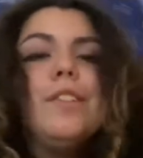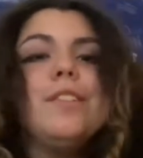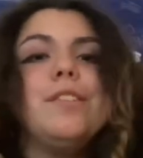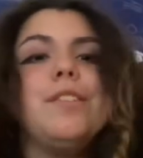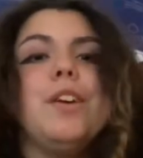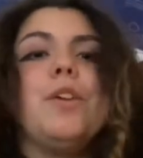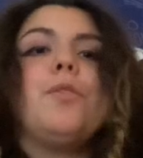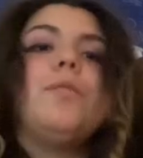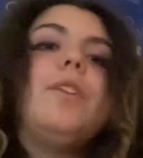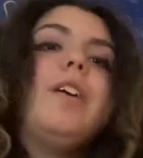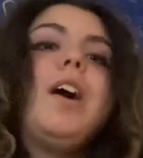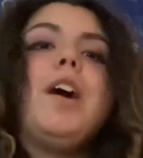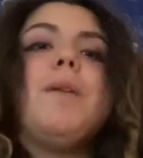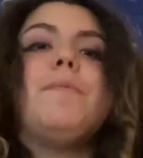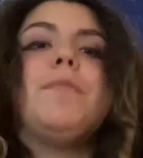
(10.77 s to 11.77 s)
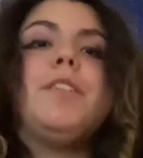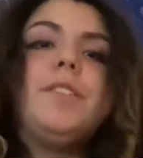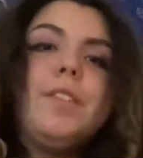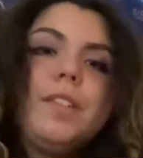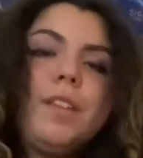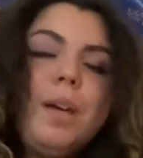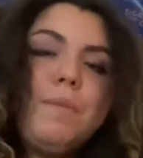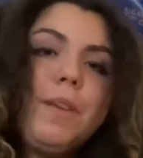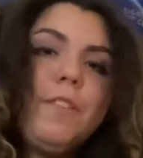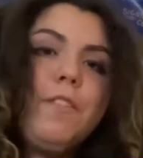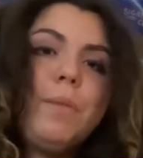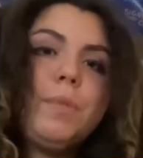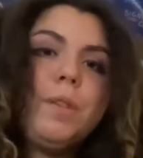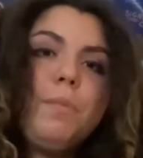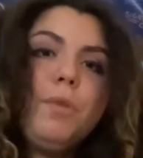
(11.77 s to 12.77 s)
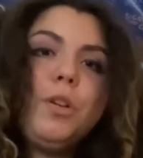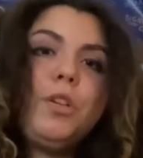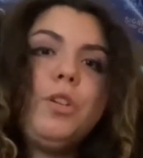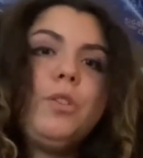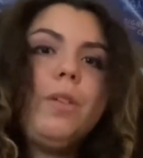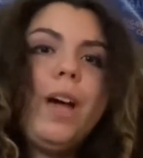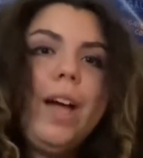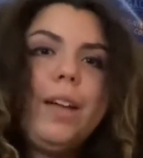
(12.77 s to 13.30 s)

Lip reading: So, this is coming from someone who